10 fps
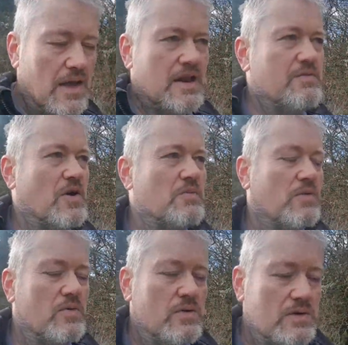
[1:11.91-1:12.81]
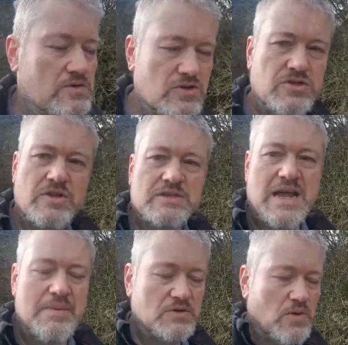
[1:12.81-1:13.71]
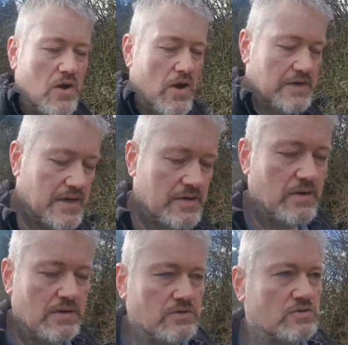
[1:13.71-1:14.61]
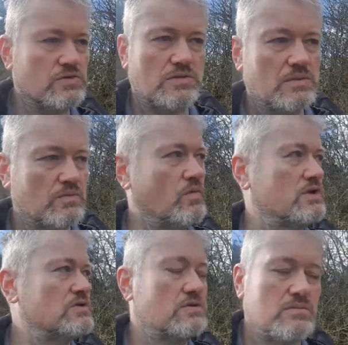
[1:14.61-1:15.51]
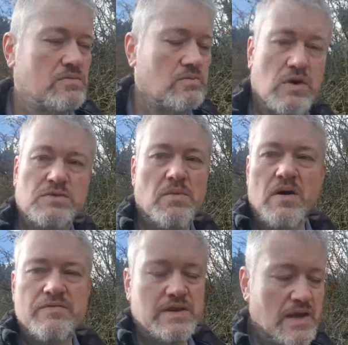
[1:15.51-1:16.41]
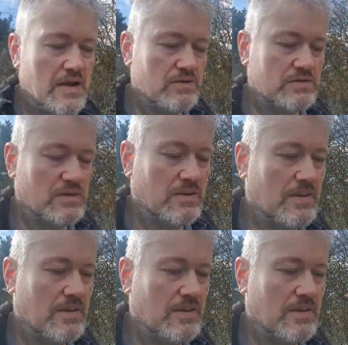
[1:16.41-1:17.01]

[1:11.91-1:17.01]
And if people just do the same as what I did, just watch my videos.